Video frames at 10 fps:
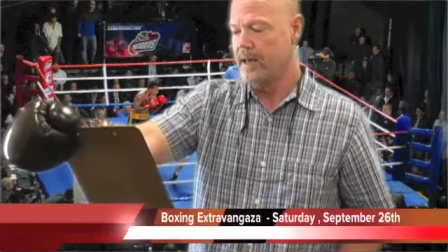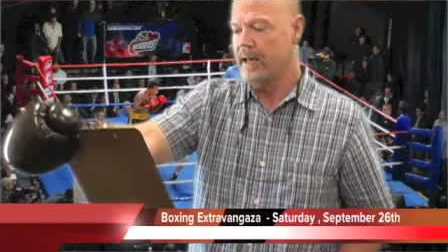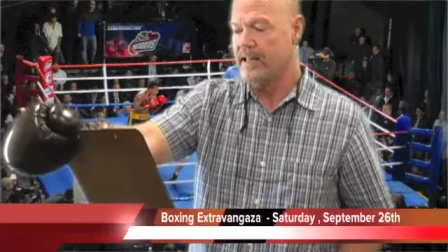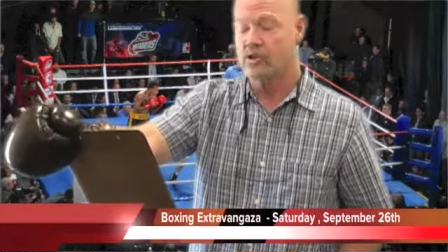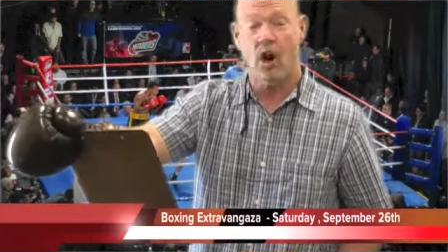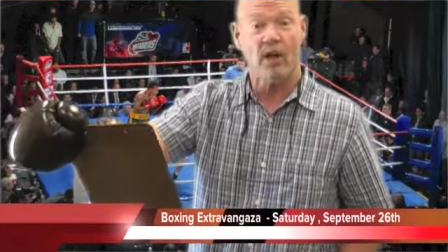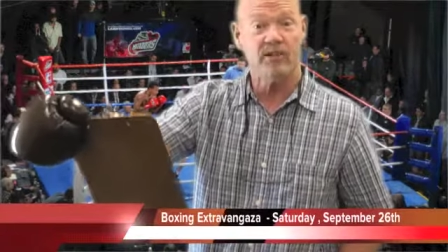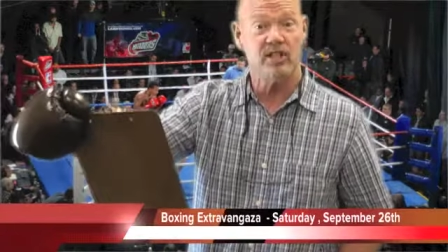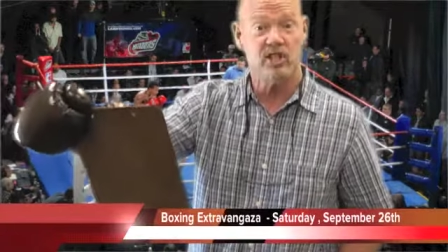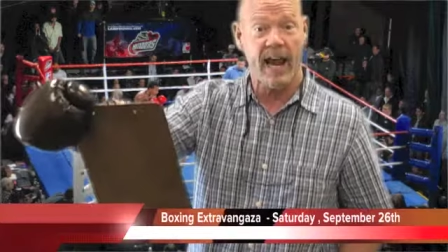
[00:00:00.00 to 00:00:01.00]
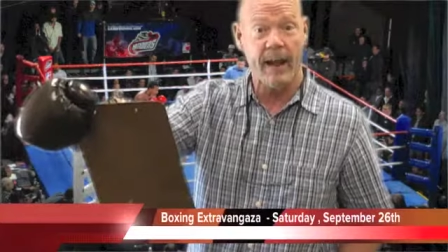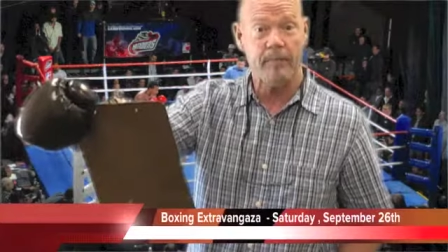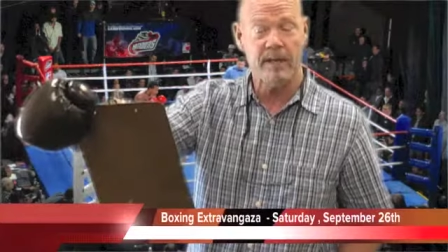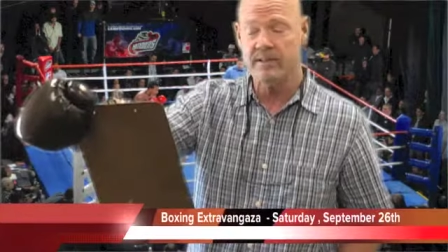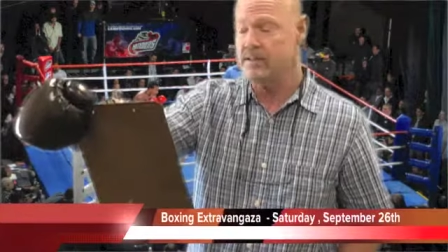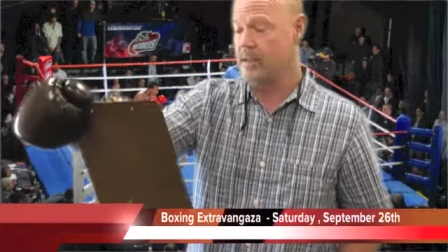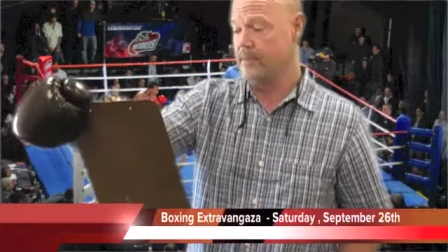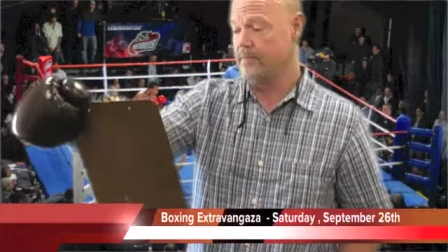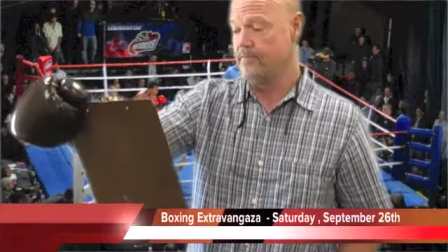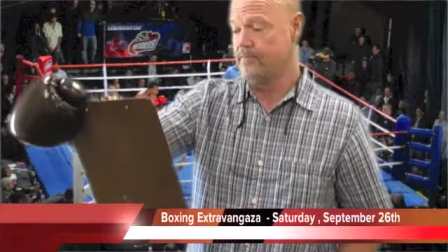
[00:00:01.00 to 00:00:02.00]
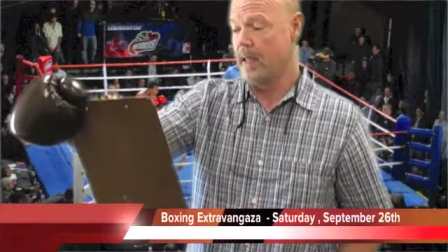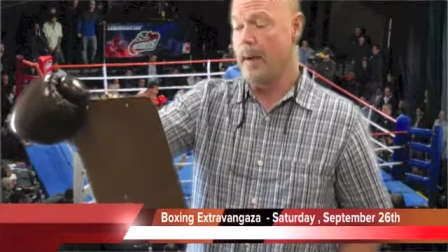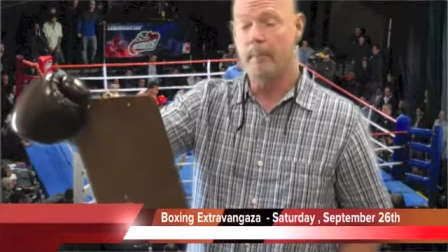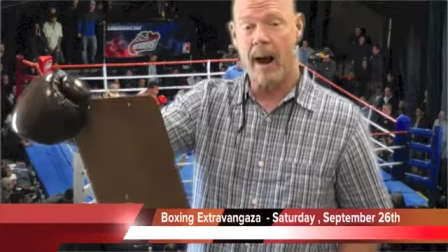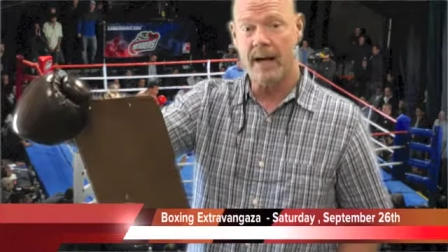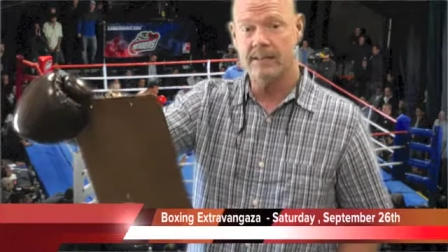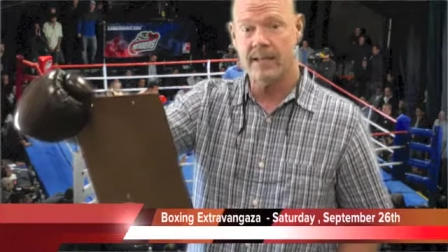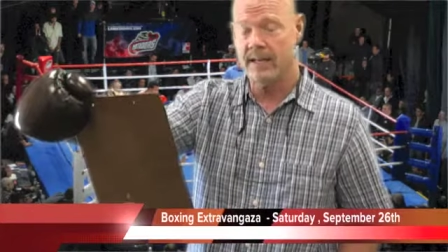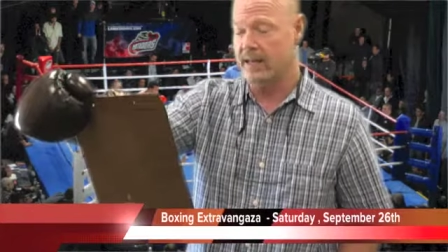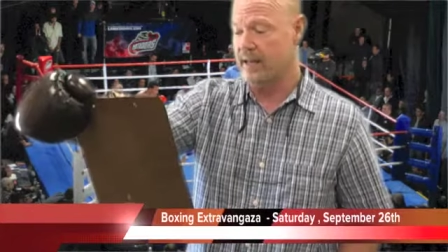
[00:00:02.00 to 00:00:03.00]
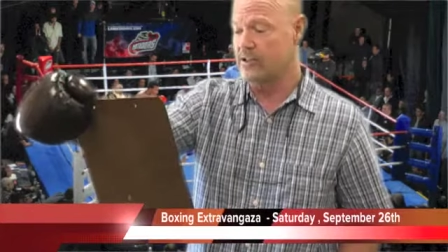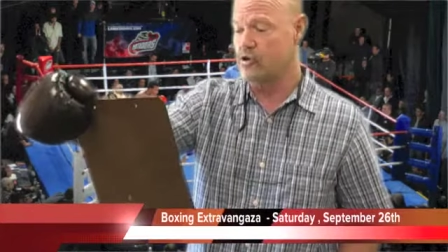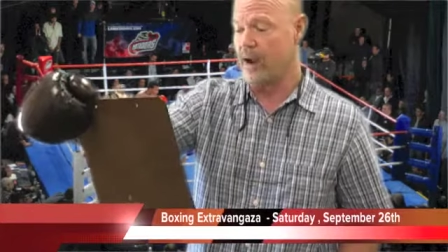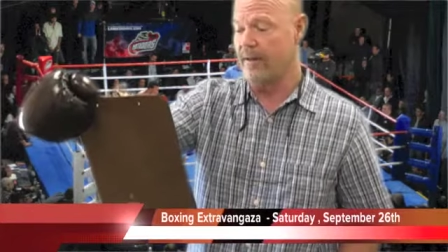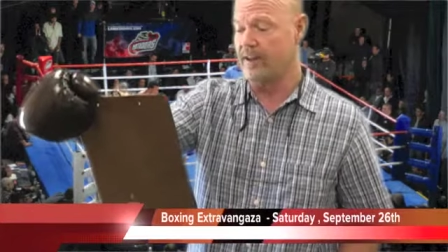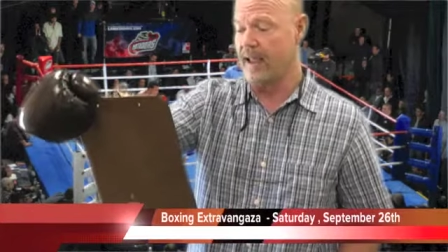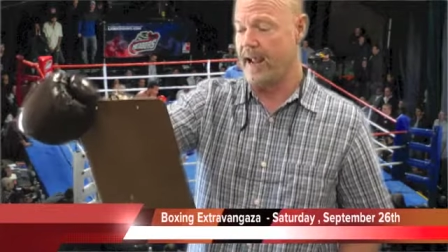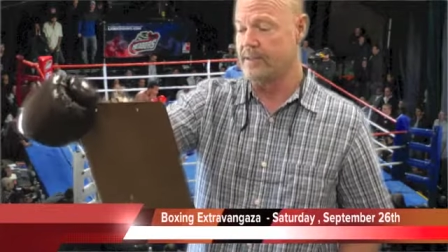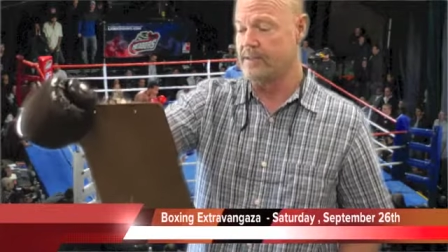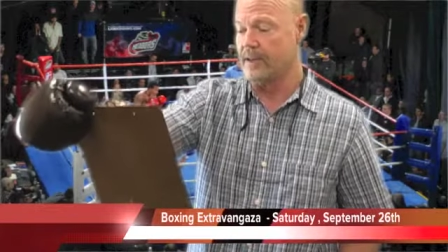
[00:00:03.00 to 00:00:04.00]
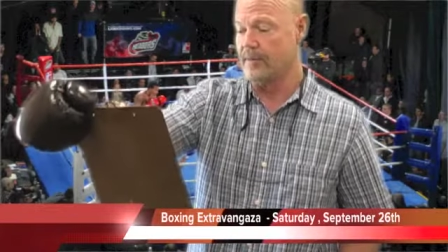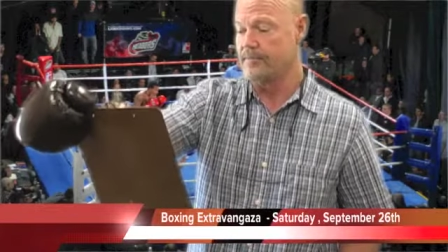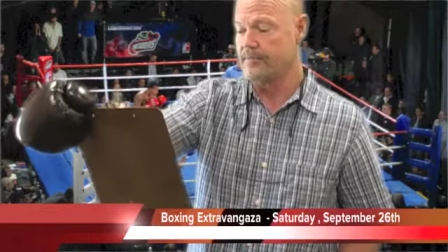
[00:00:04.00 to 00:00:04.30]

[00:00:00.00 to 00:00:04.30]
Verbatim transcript: It's called the Champions Boxing Extravaganza.